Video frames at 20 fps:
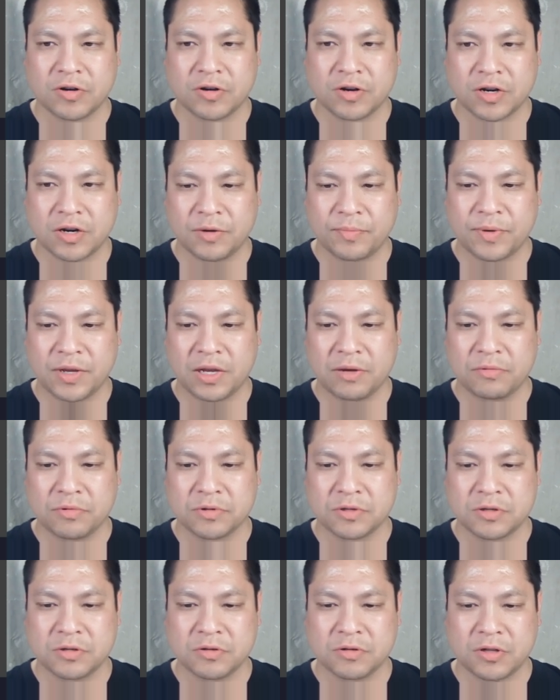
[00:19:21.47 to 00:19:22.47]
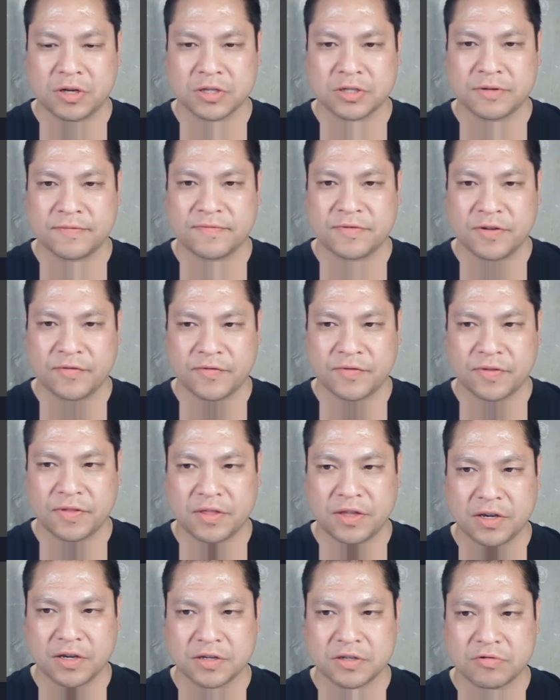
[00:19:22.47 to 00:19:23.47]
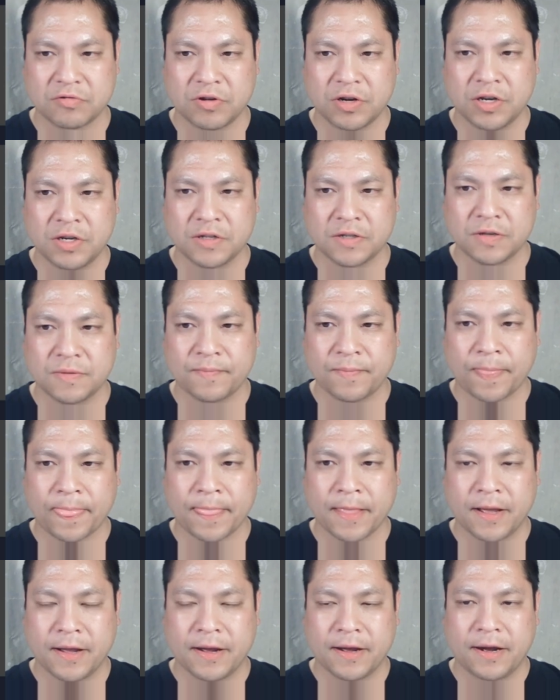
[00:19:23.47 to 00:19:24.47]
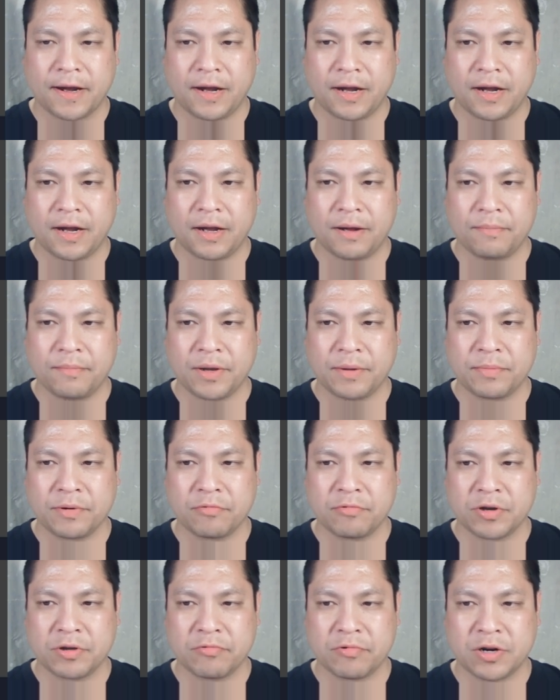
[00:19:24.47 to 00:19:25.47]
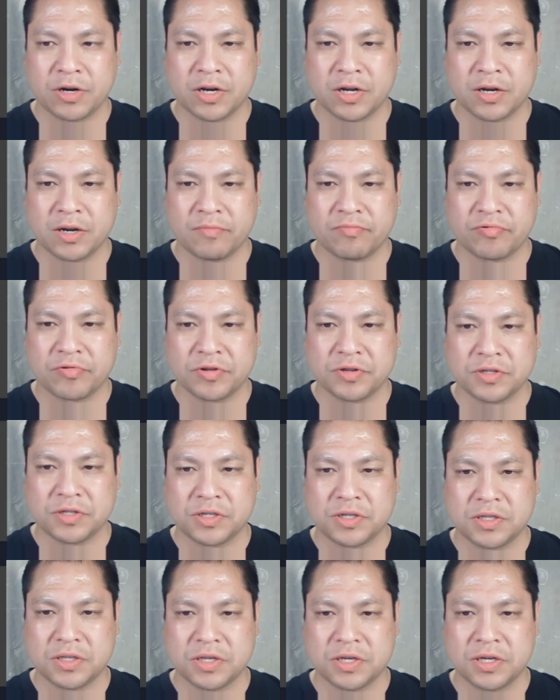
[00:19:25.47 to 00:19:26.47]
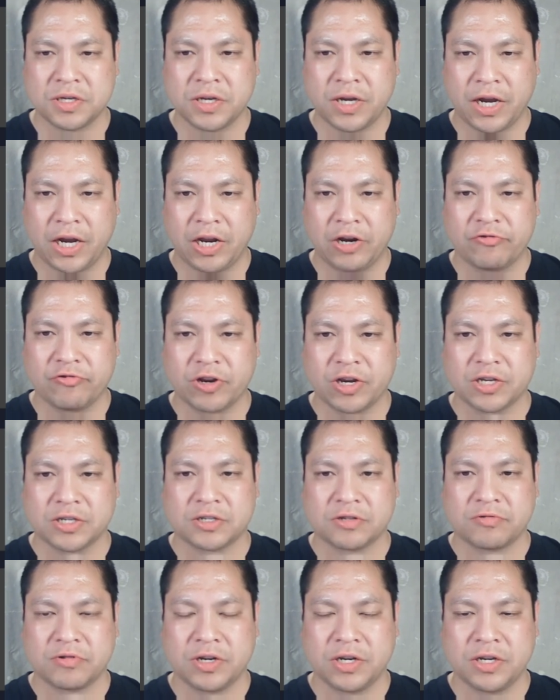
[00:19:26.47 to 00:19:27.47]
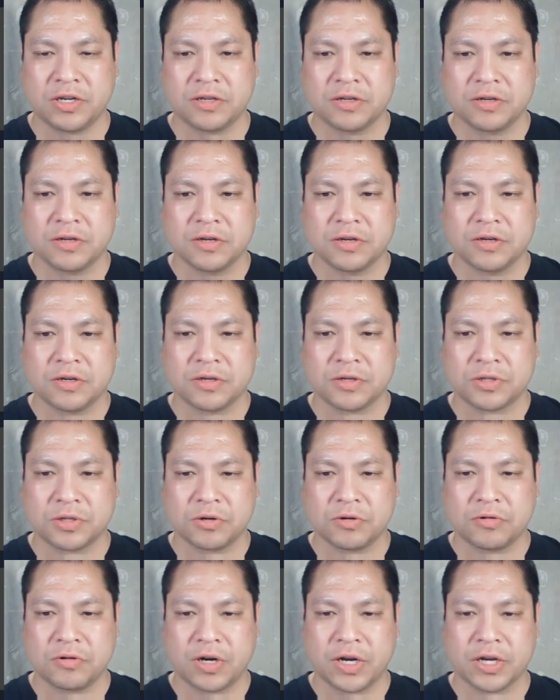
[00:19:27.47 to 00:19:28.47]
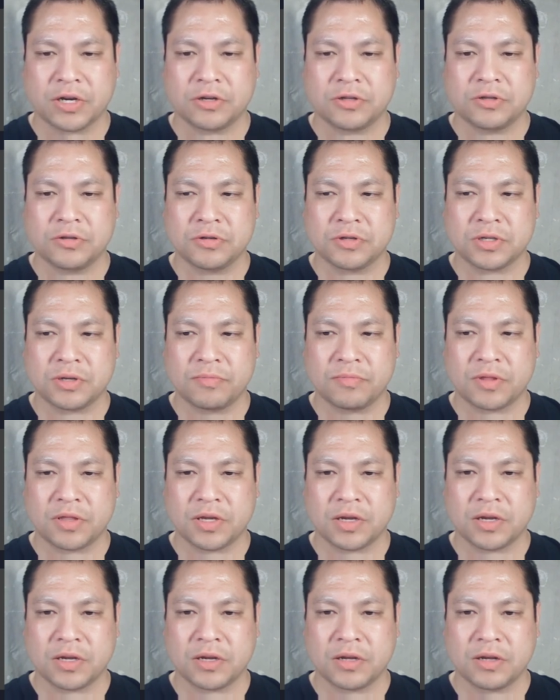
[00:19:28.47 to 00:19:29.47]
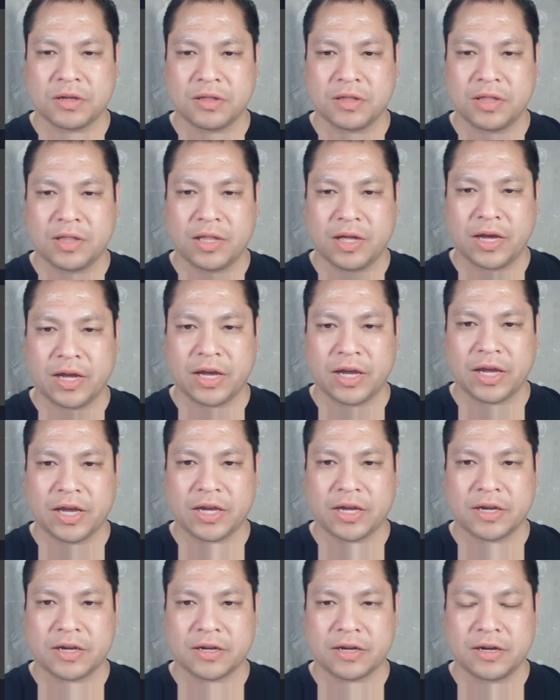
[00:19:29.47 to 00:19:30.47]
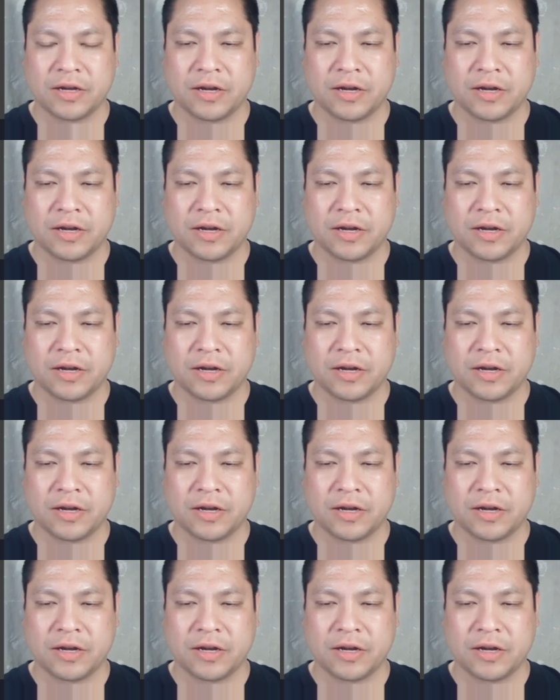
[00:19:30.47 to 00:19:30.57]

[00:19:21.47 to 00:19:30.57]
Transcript: to be able to do lots of different things, right? Maybe we want to print the address, right? So I could do something like